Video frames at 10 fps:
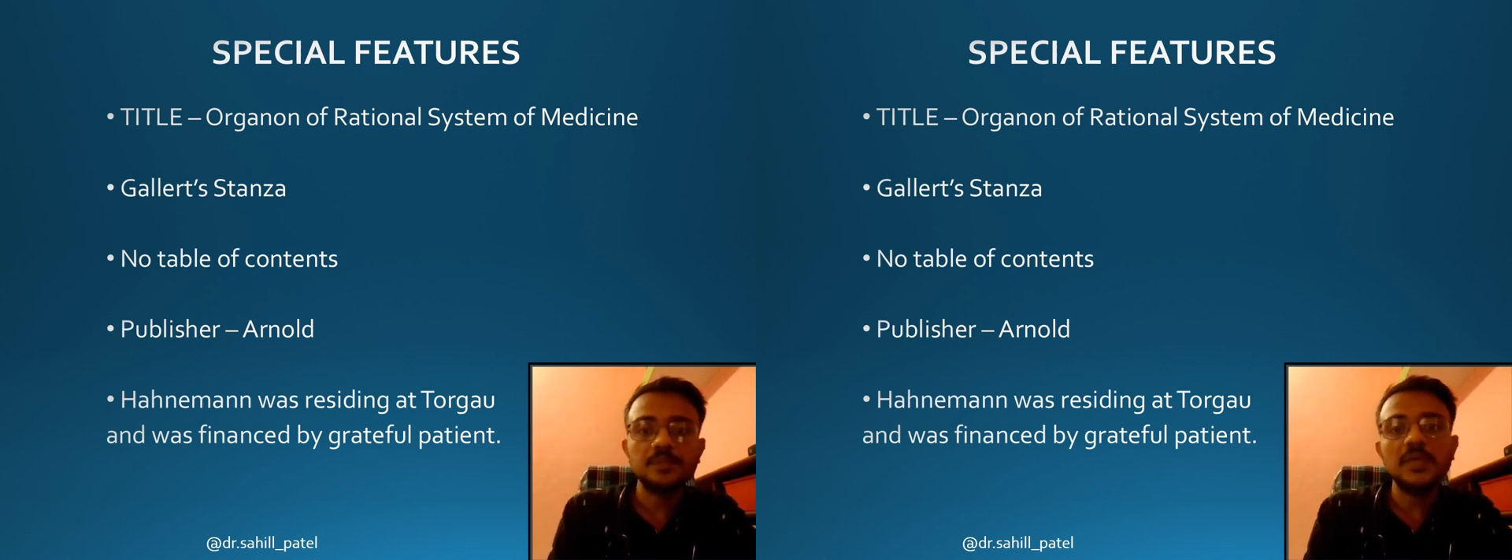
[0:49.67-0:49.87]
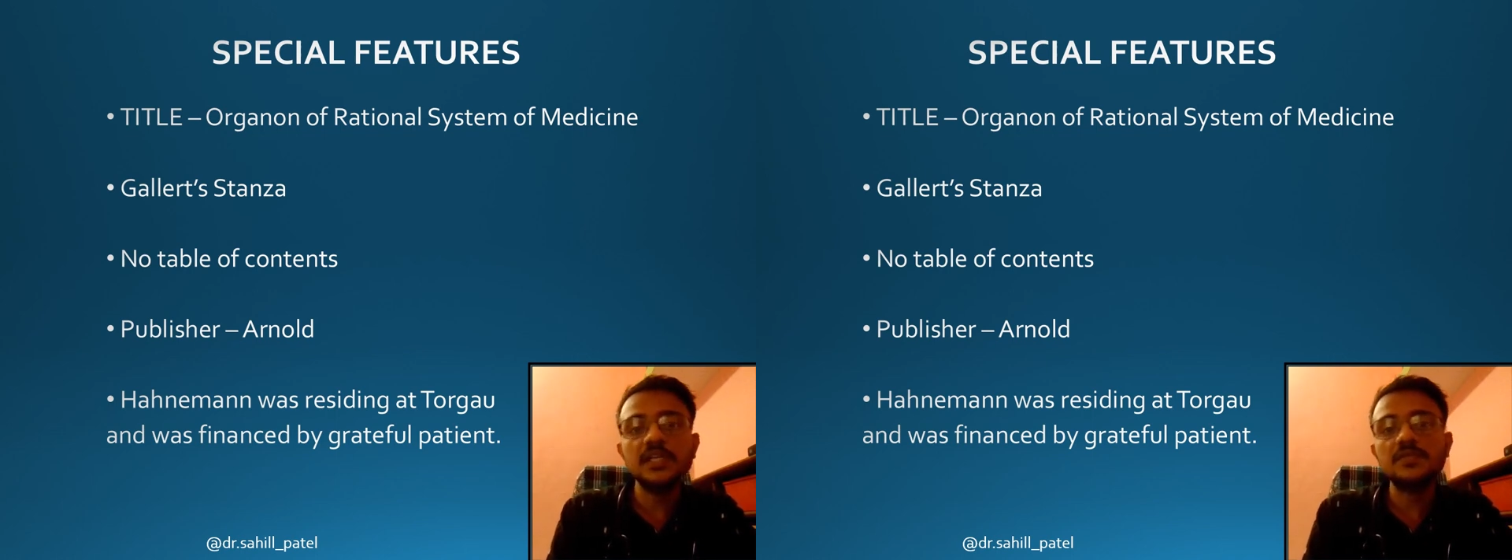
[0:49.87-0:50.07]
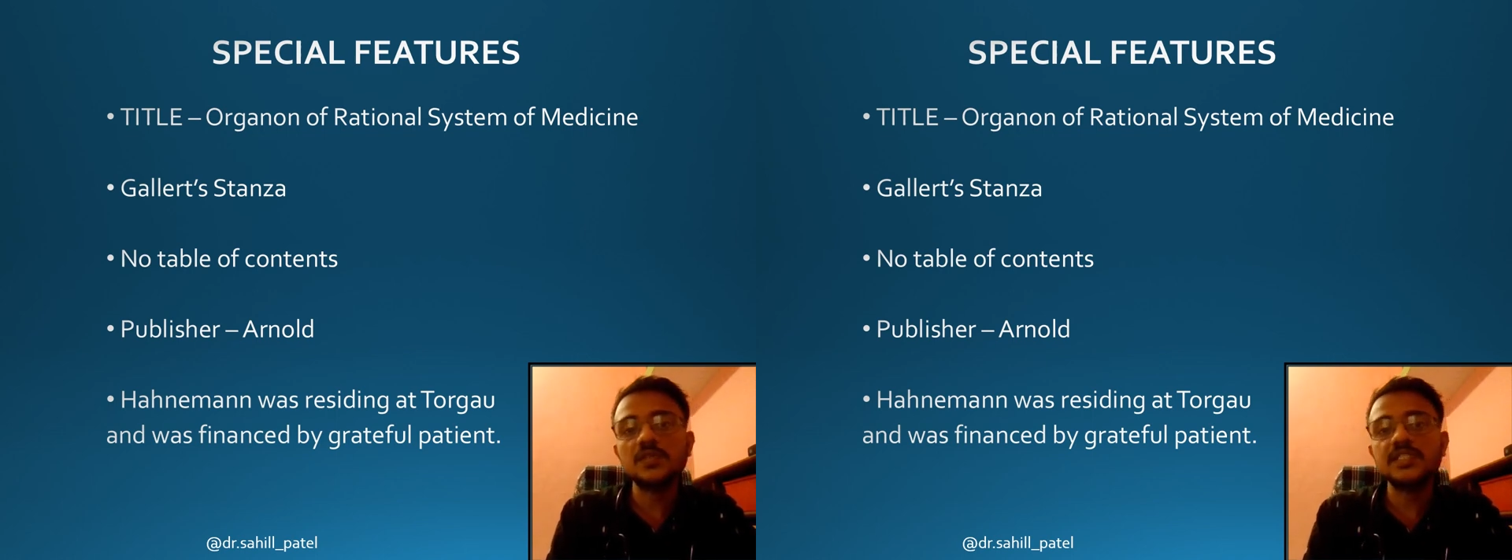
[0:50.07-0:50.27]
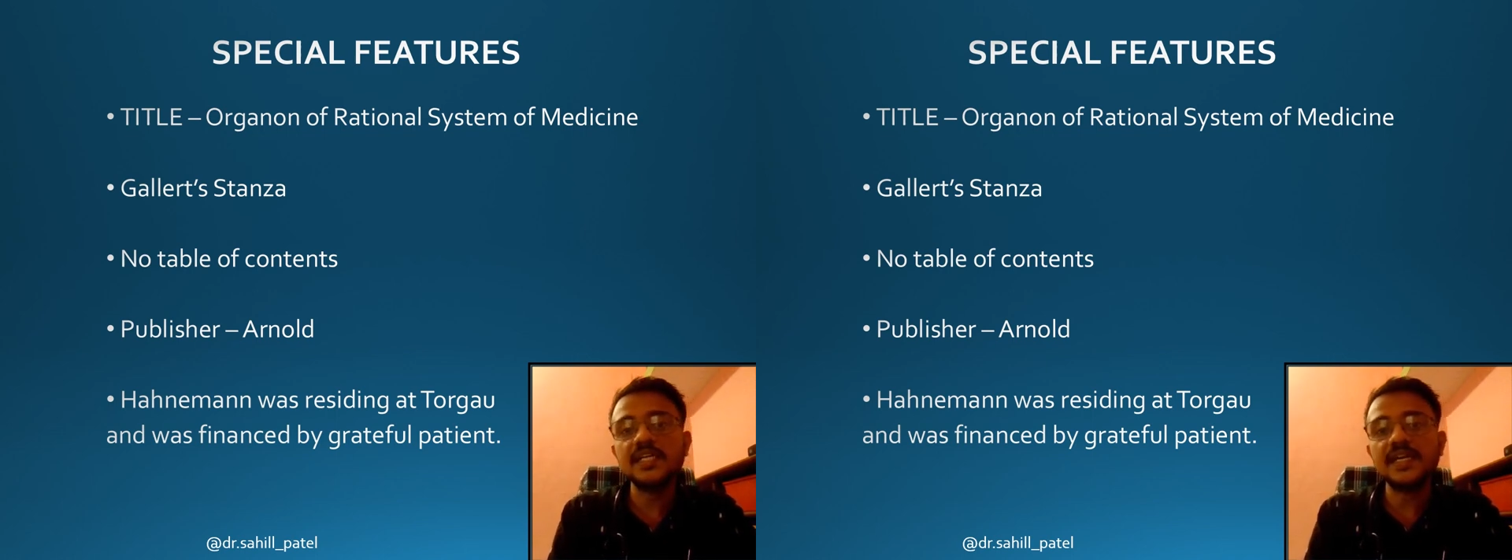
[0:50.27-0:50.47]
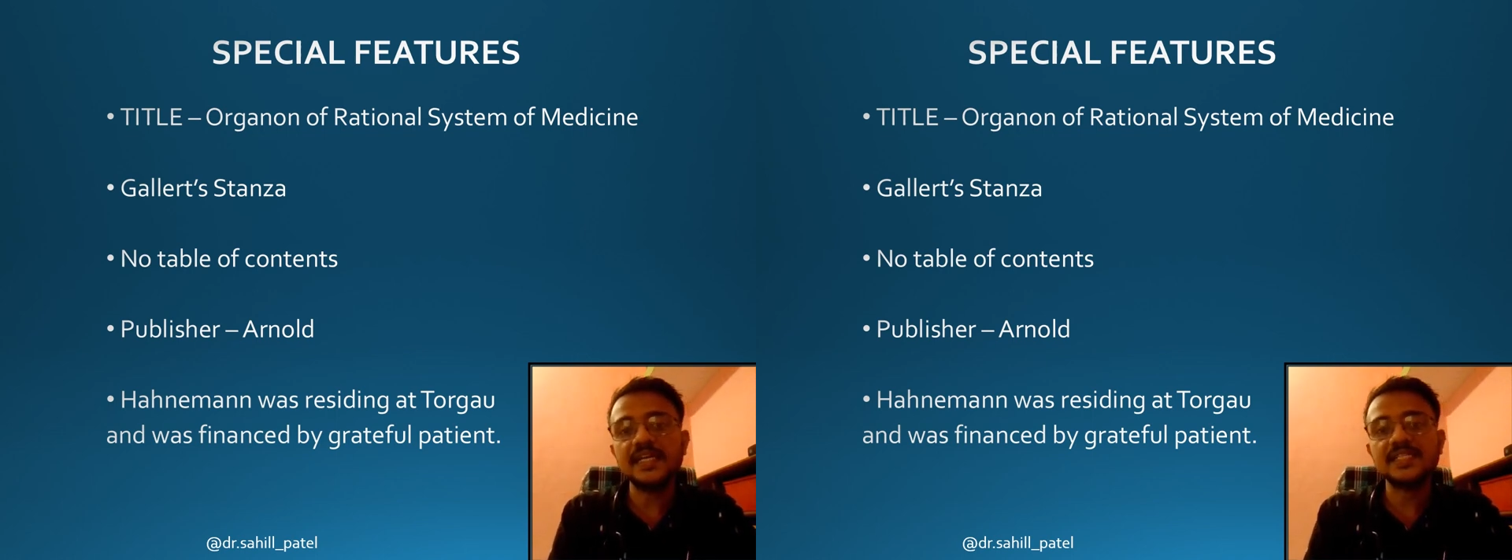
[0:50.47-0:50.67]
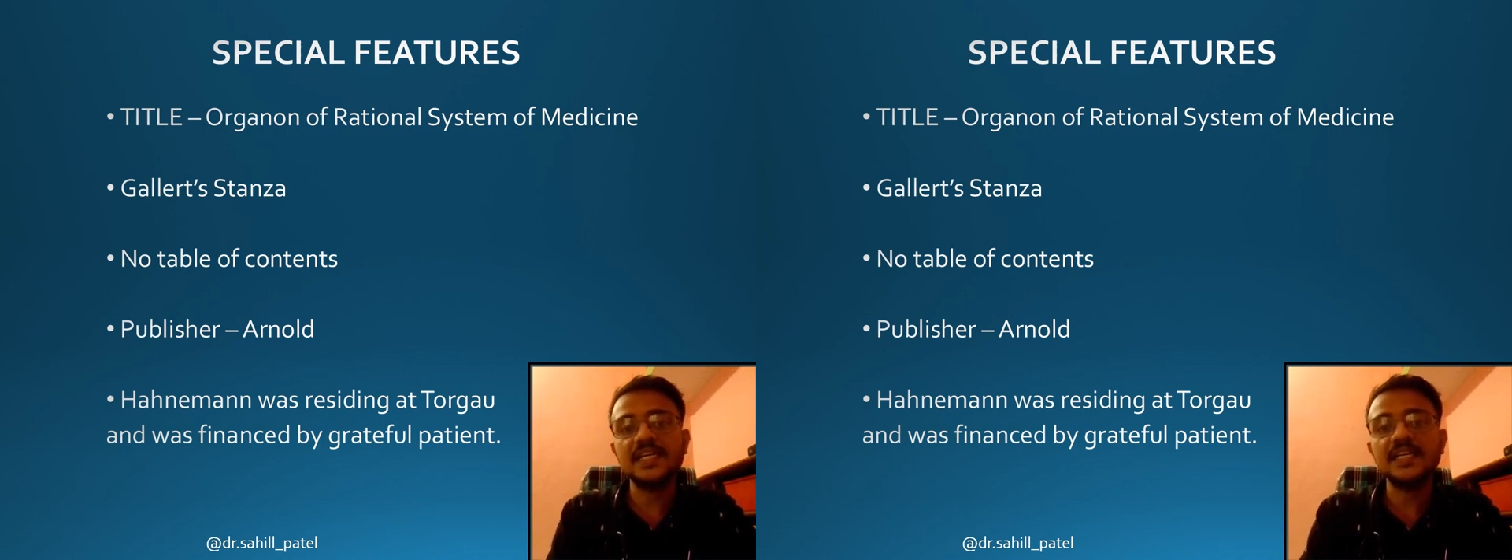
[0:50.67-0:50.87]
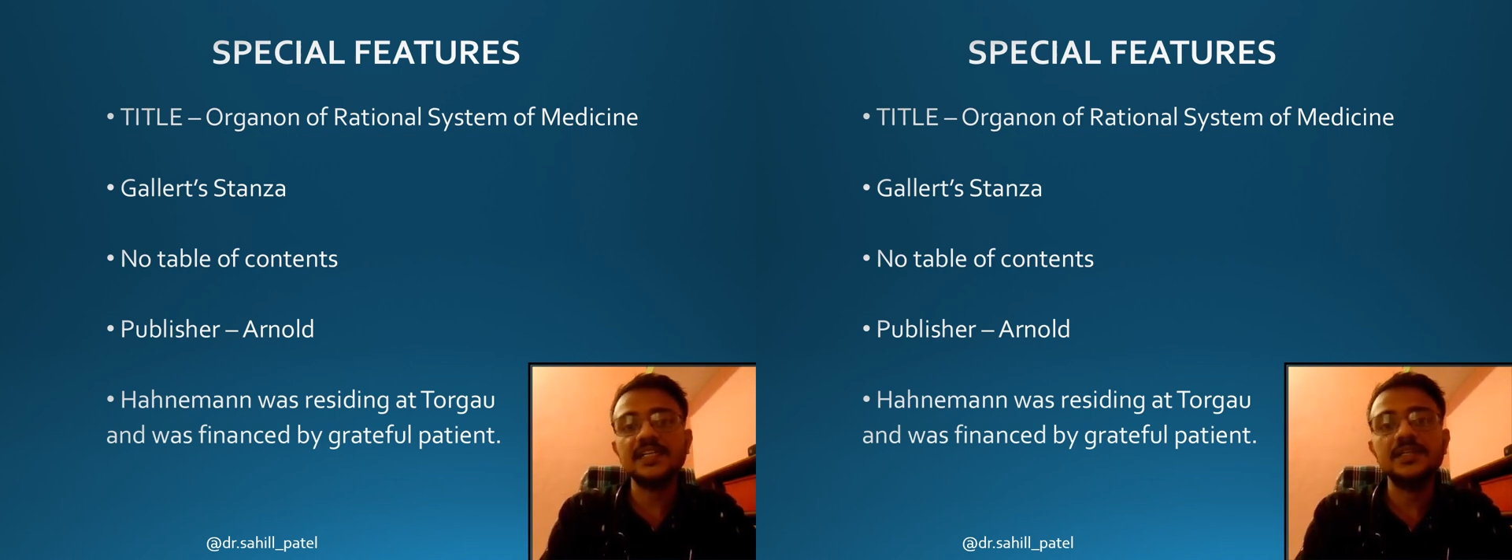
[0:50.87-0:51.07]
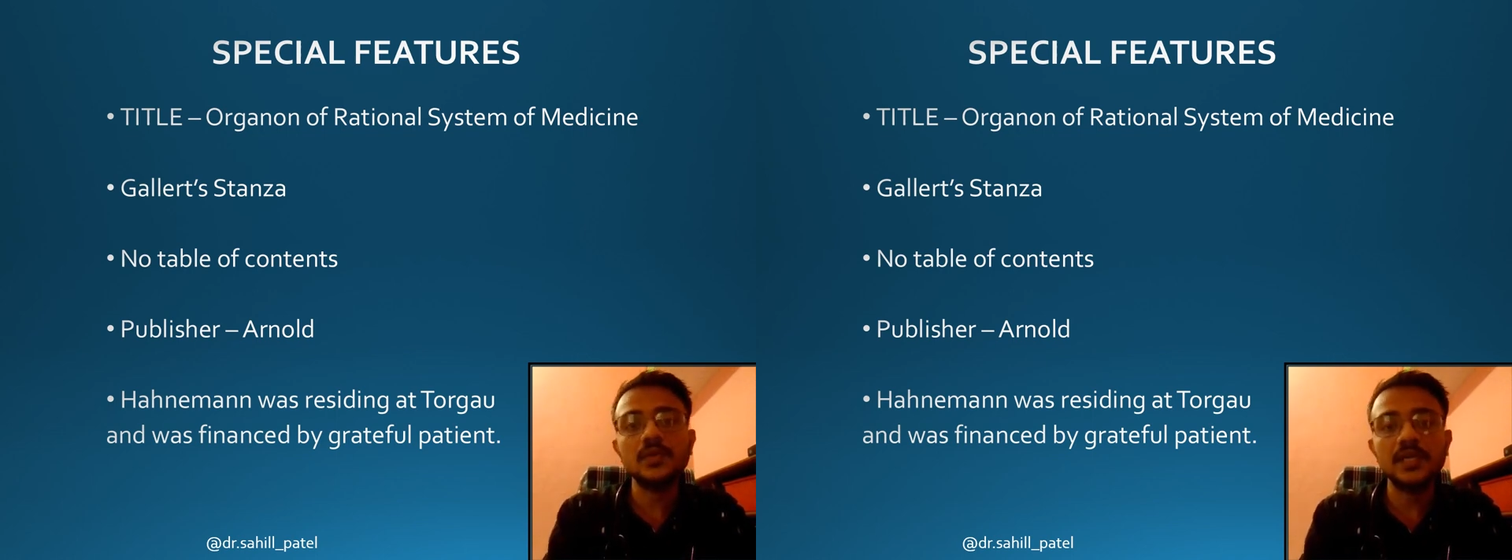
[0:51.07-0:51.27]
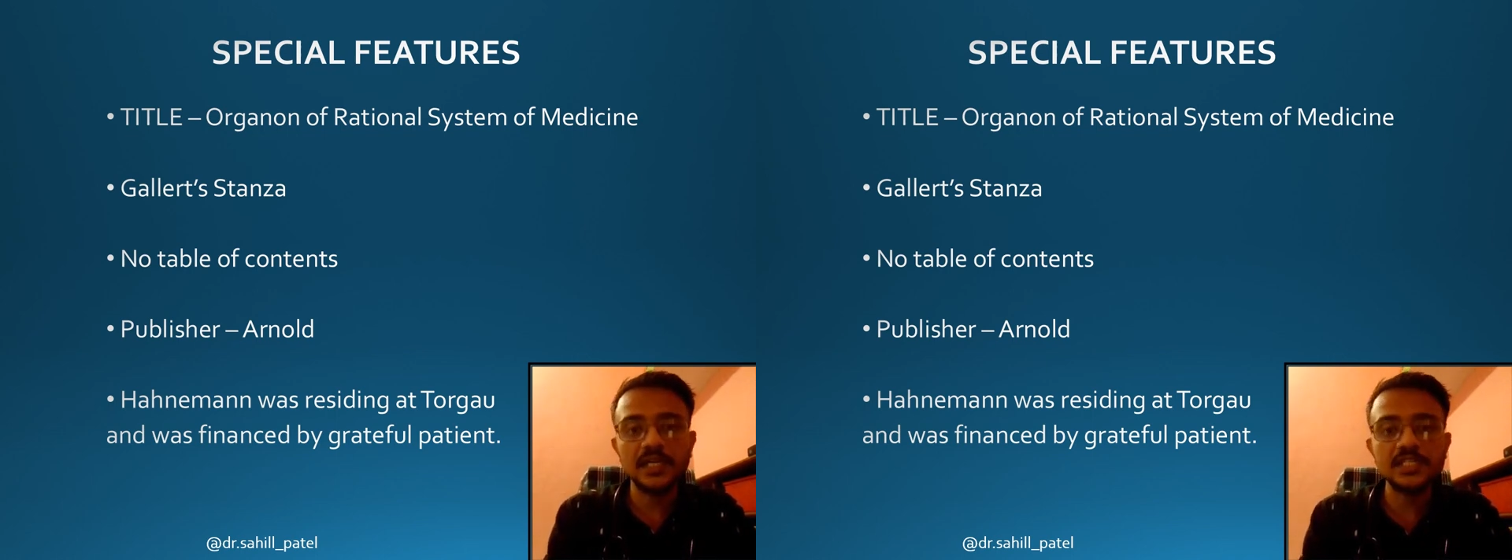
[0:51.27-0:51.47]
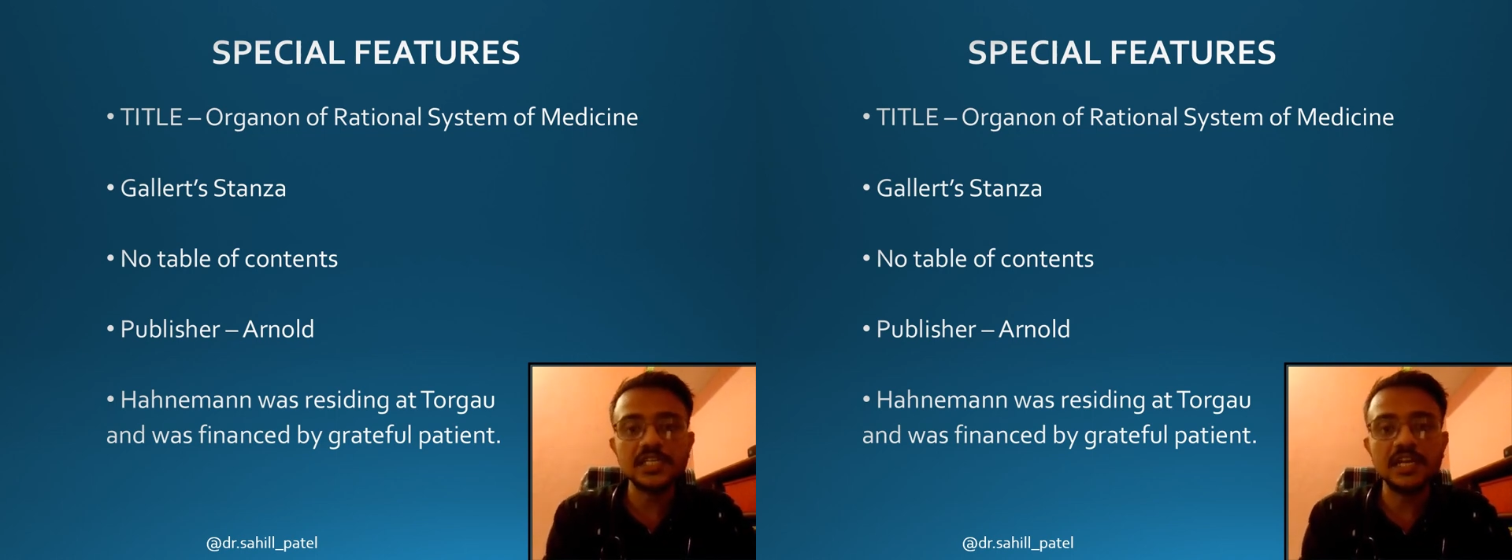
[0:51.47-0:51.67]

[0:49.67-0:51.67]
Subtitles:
but it was then translated into English